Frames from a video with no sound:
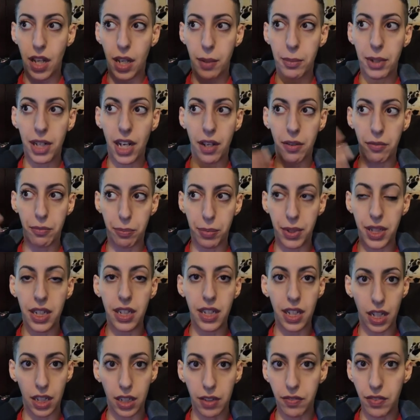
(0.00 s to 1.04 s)
I mean, I've been
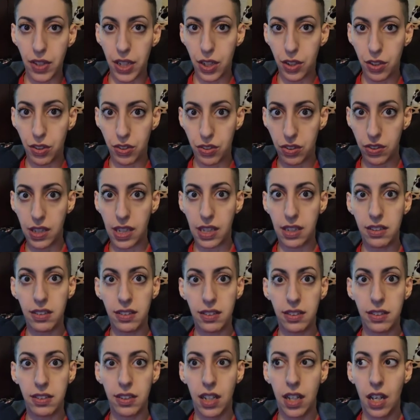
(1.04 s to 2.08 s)
in elevators
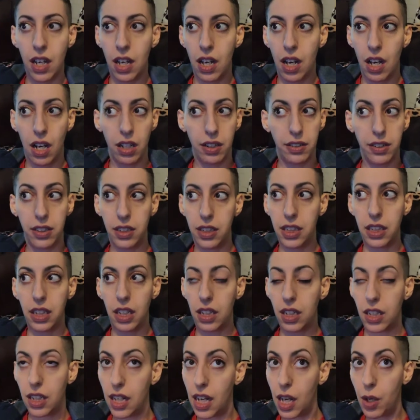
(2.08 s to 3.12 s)
since.
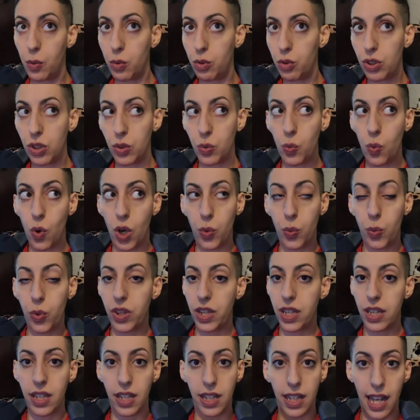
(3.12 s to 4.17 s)
Uh, I was in one
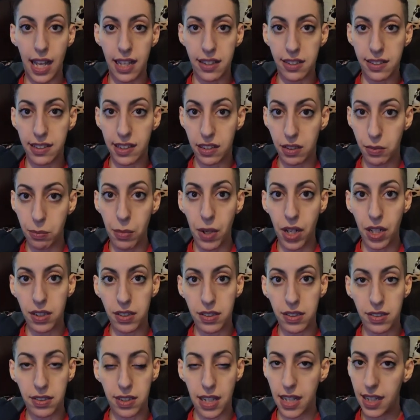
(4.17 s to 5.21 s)
within the last six
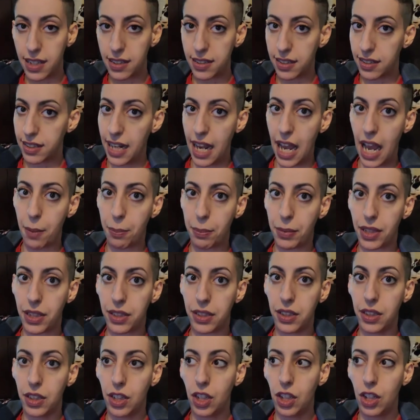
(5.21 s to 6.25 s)
months and it didn't happen.
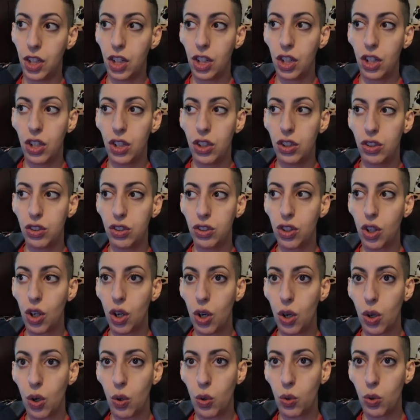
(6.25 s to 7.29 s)

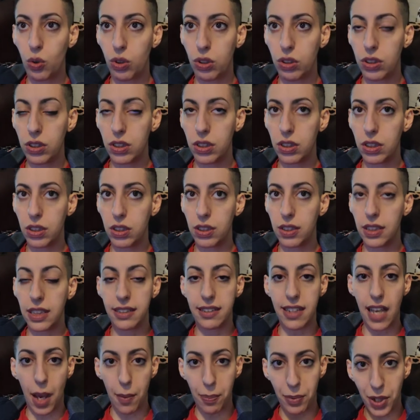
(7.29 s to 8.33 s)
So
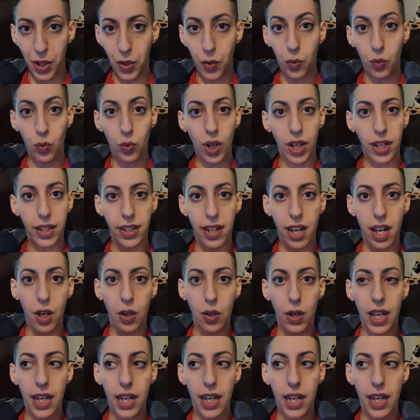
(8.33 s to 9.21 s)
it's happening right now.